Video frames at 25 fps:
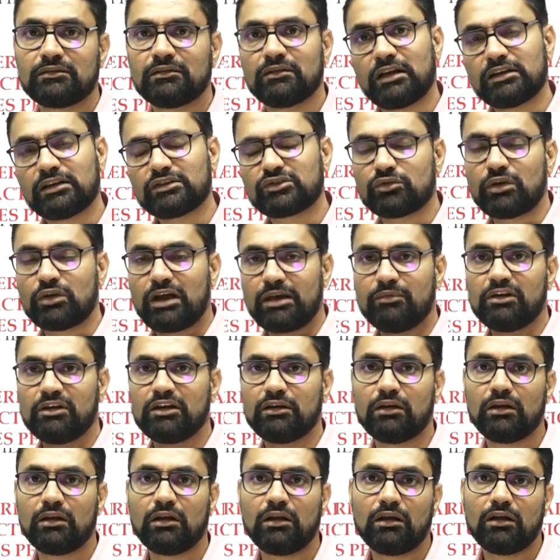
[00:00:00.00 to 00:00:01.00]
And so I
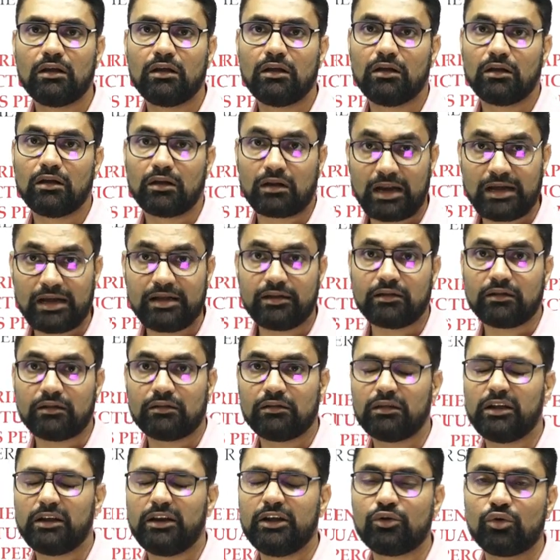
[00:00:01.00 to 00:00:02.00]
will write
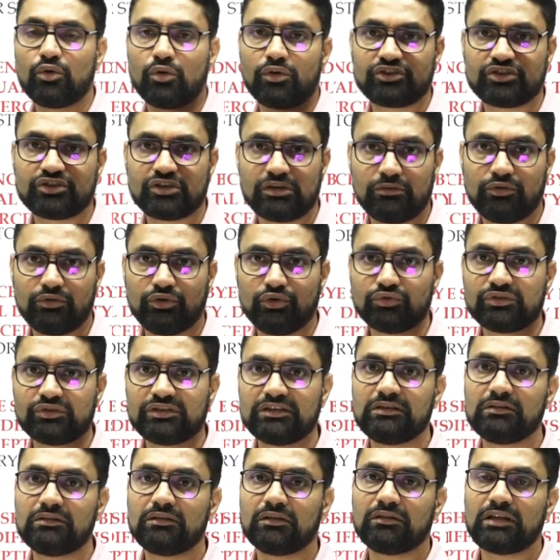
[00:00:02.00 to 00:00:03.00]
the introduction
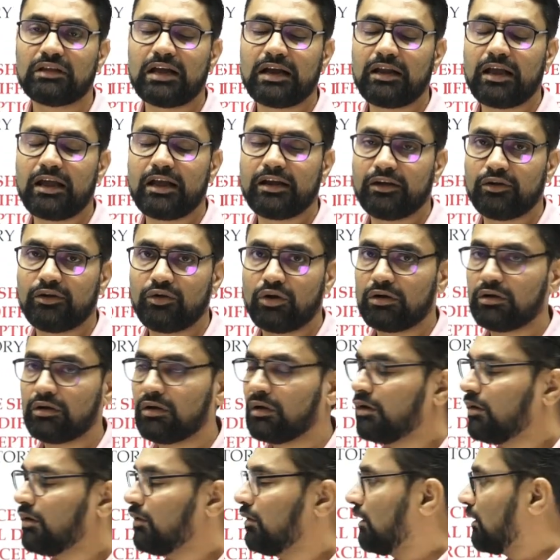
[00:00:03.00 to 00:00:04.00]
using that anecdote
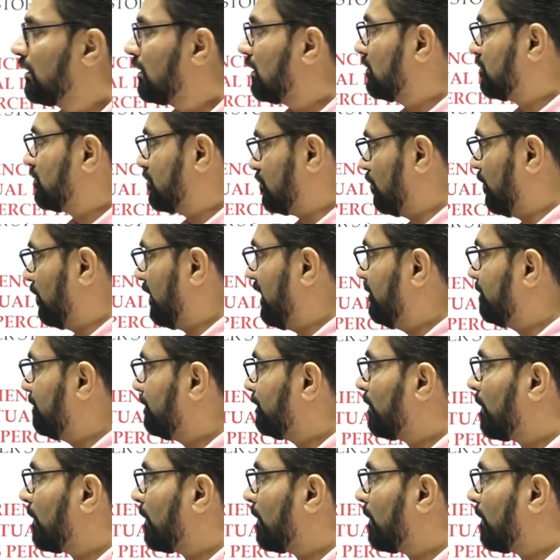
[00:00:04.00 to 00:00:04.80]
or story.